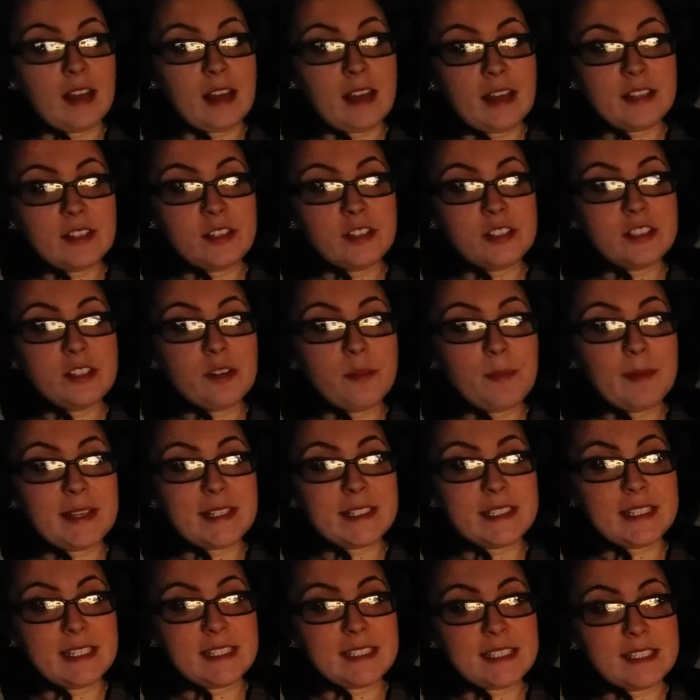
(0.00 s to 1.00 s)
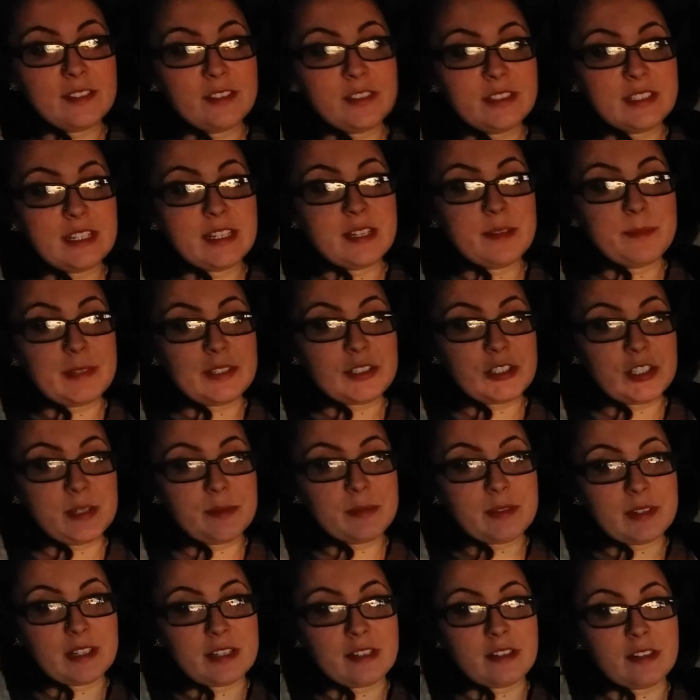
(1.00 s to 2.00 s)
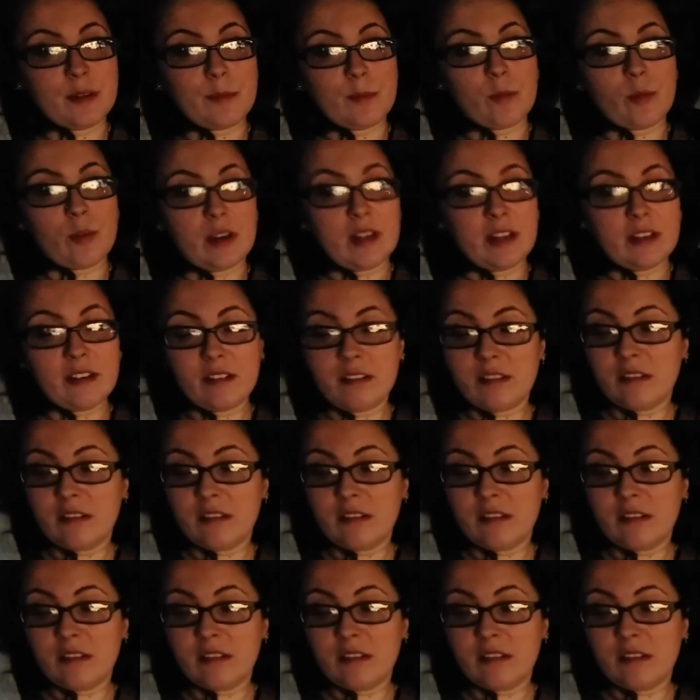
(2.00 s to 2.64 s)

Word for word: It just don't make sense. It looks like it'd be cheaper to get a double wide.